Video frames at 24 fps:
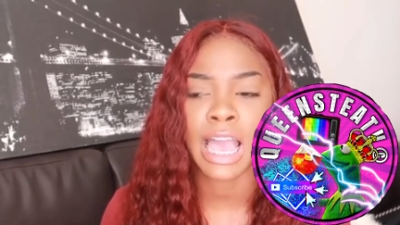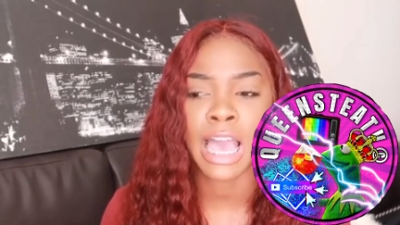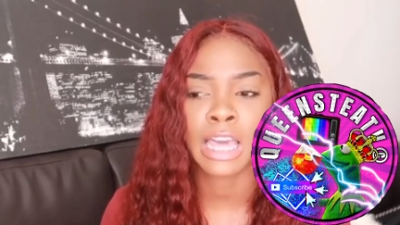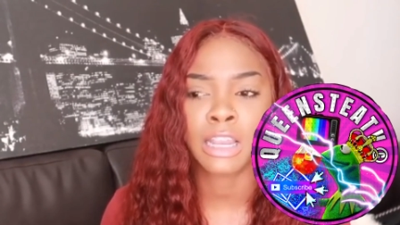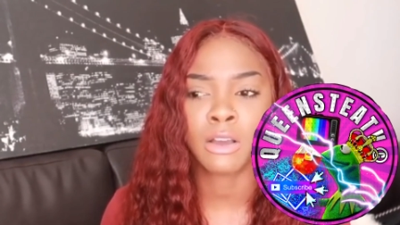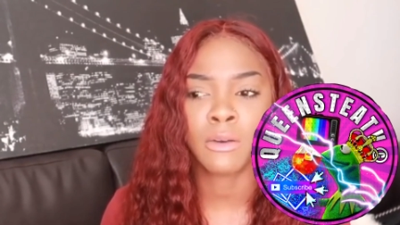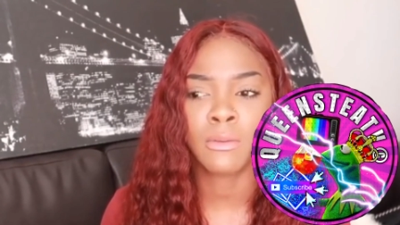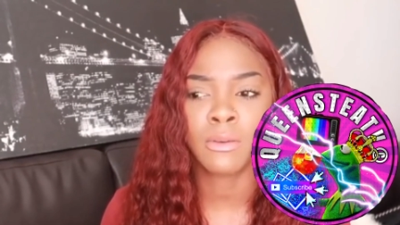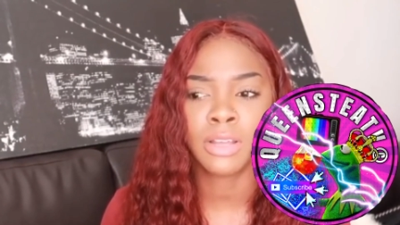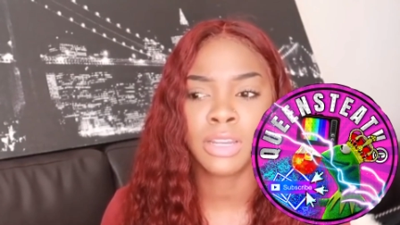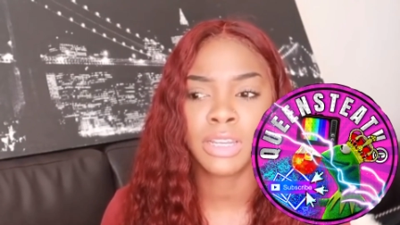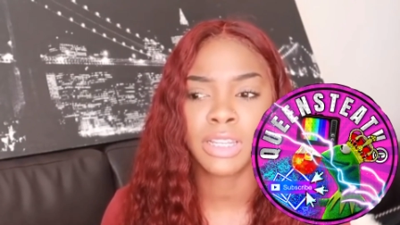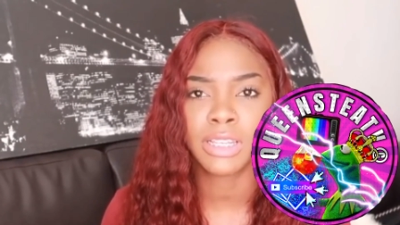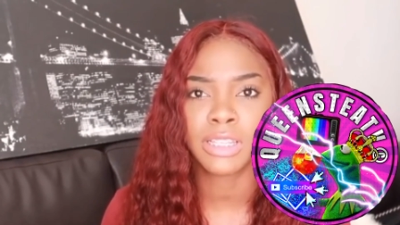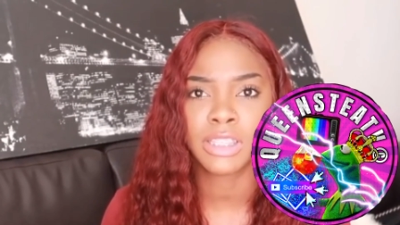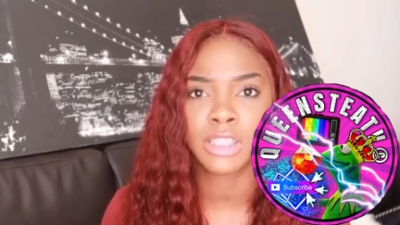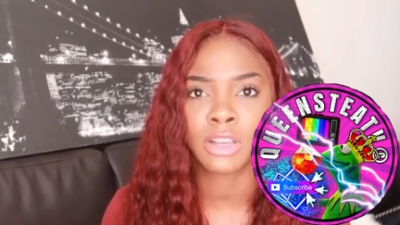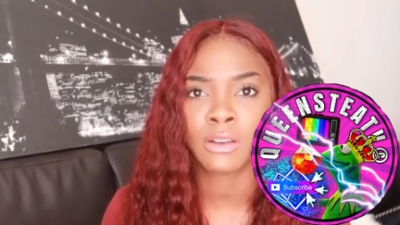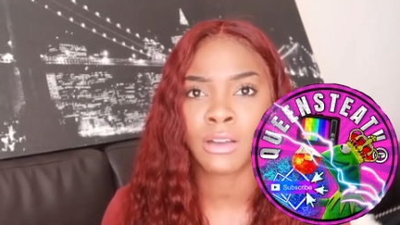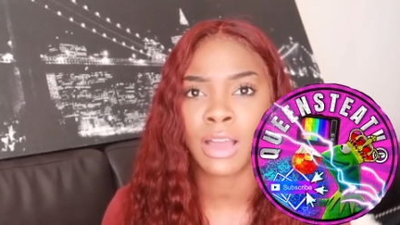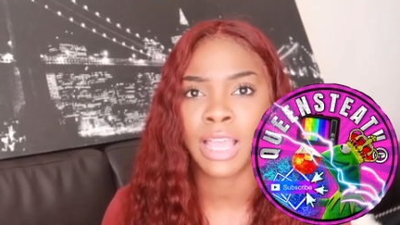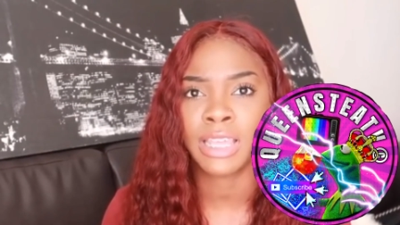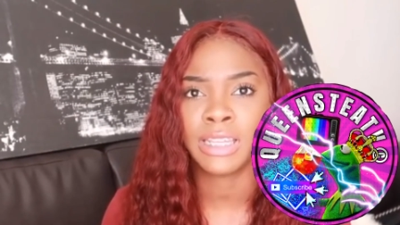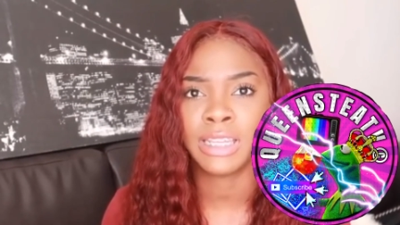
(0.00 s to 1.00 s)
I don't want to
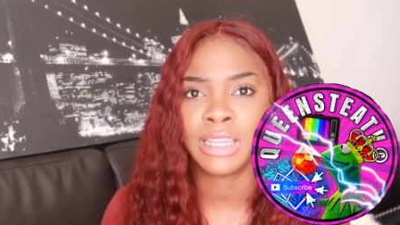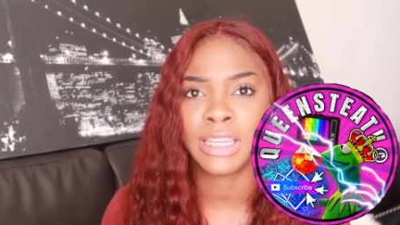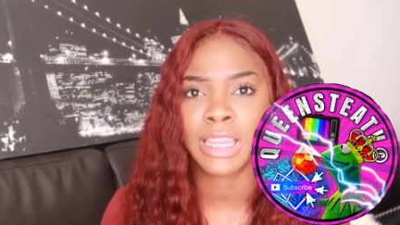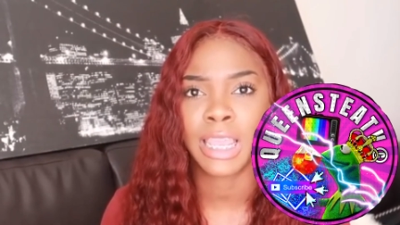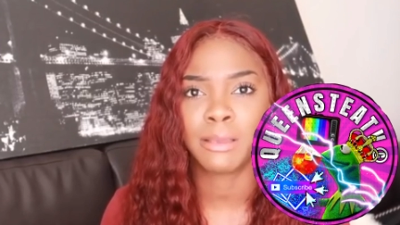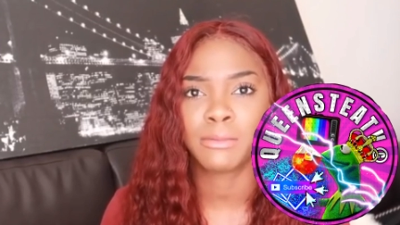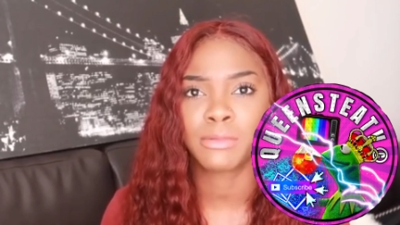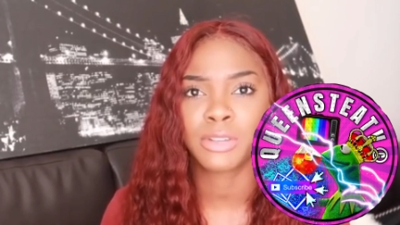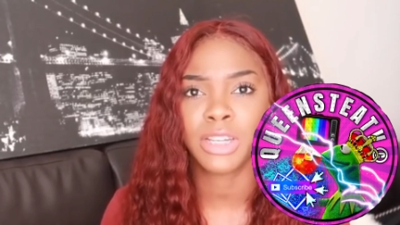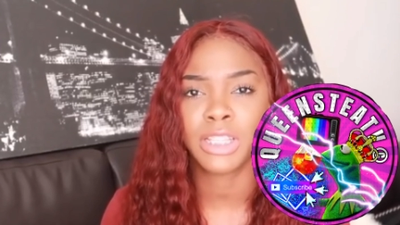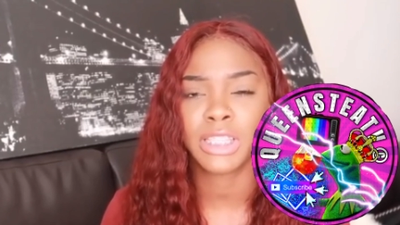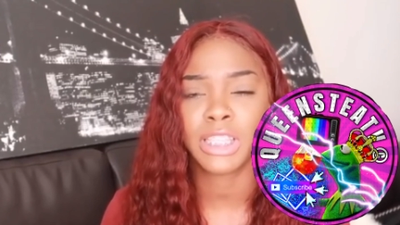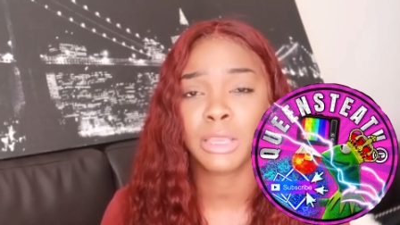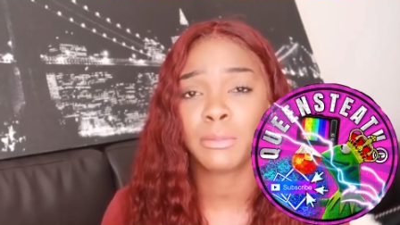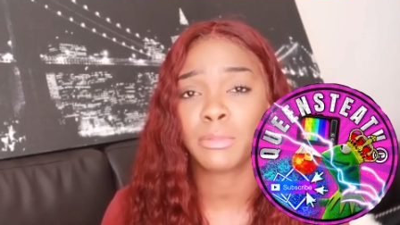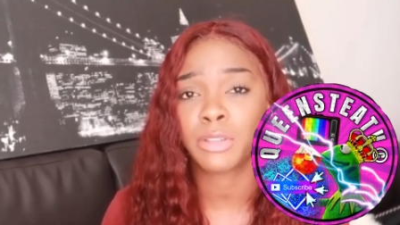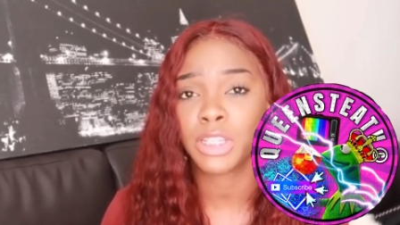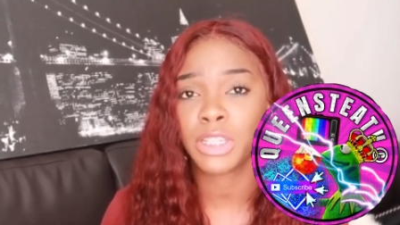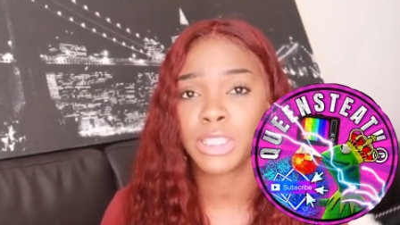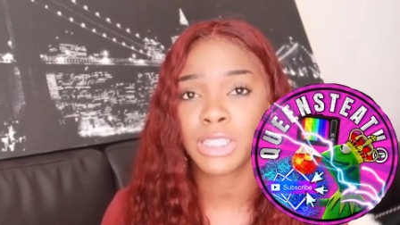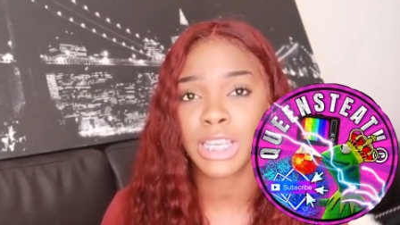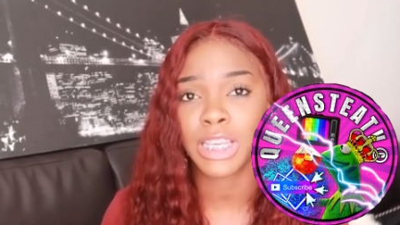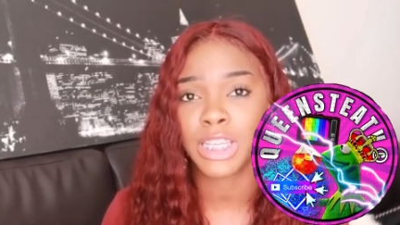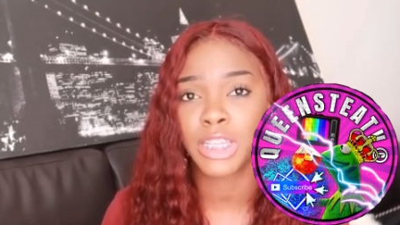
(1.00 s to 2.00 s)
throw out any names or anything,
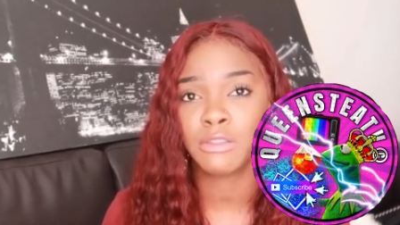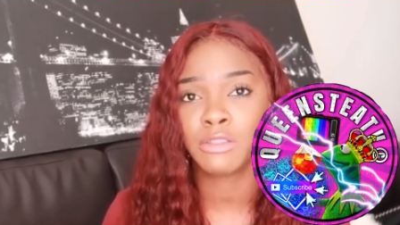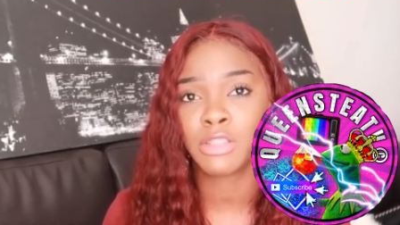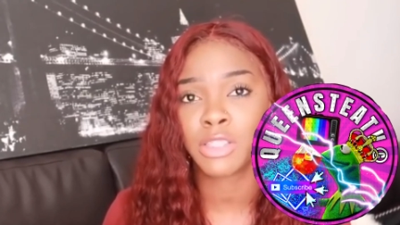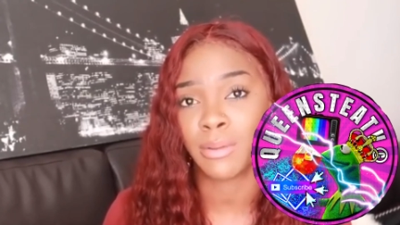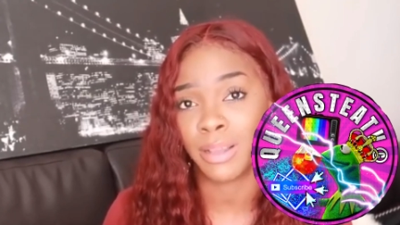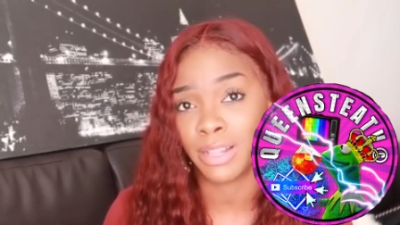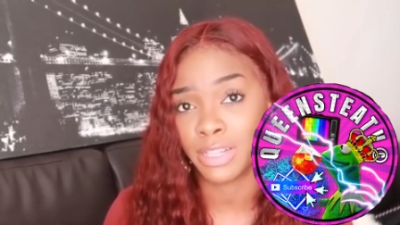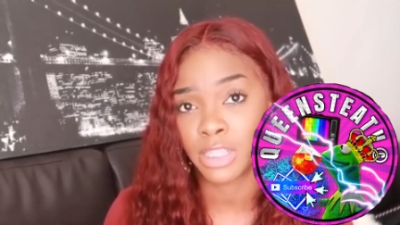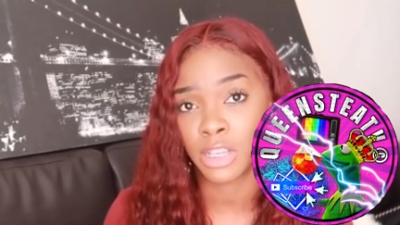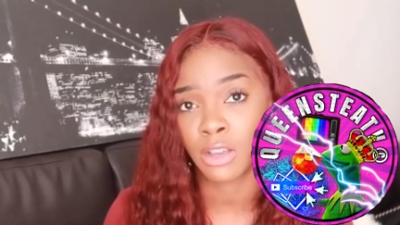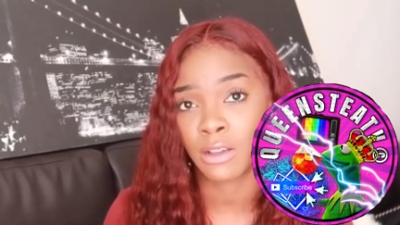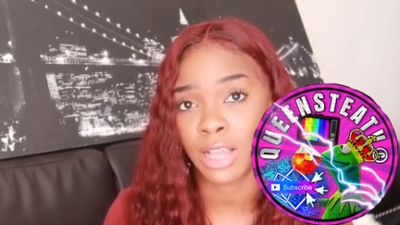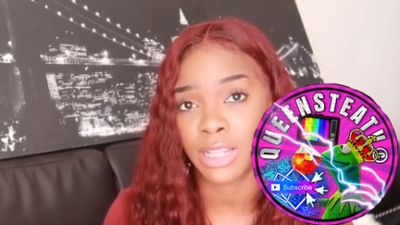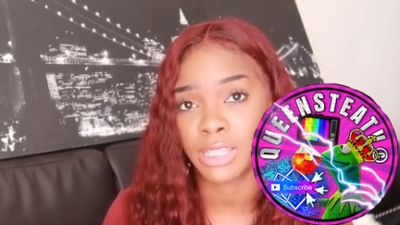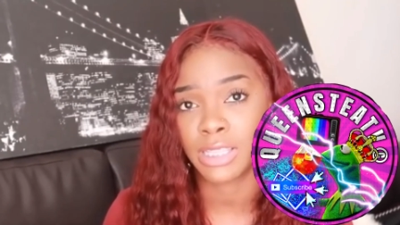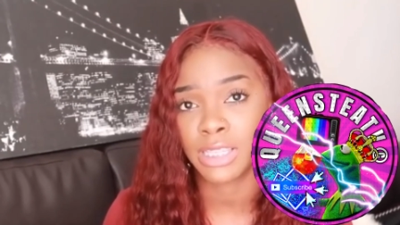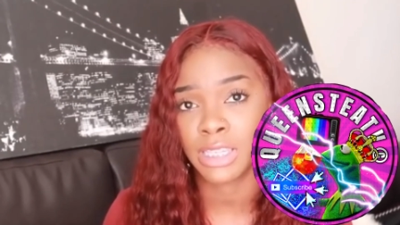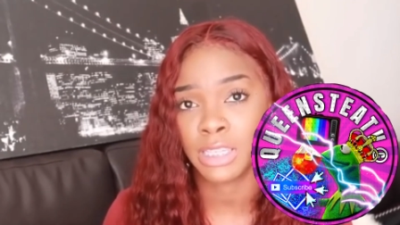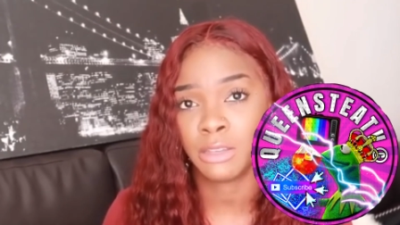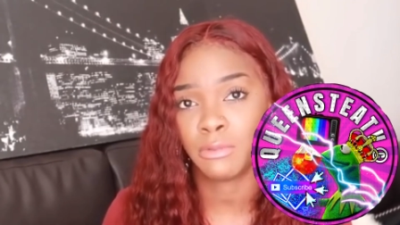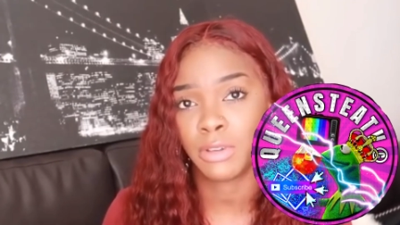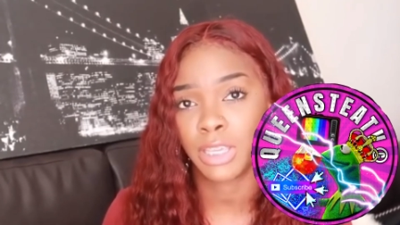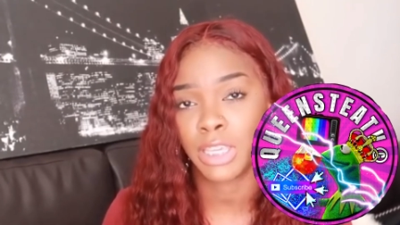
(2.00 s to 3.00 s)
but she said she was about to go out
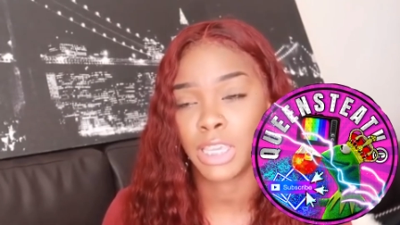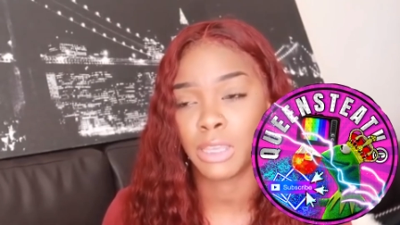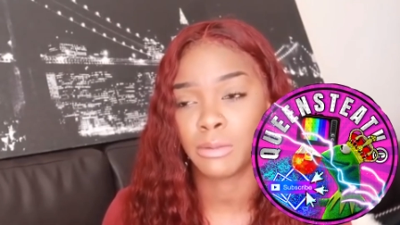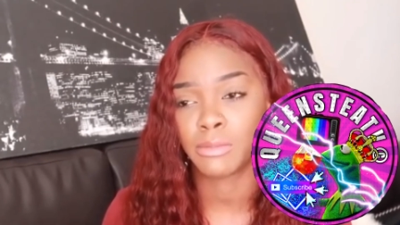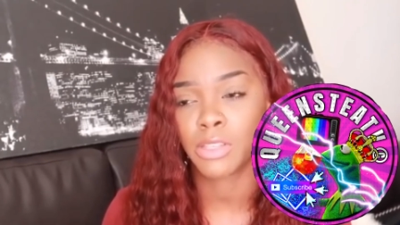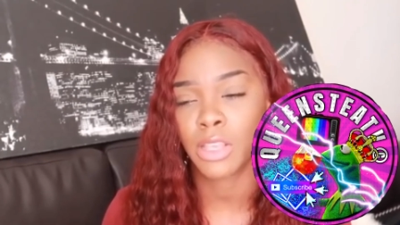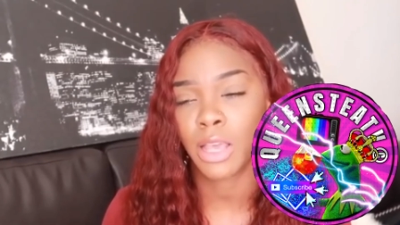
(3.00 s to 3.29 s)
to eat with him.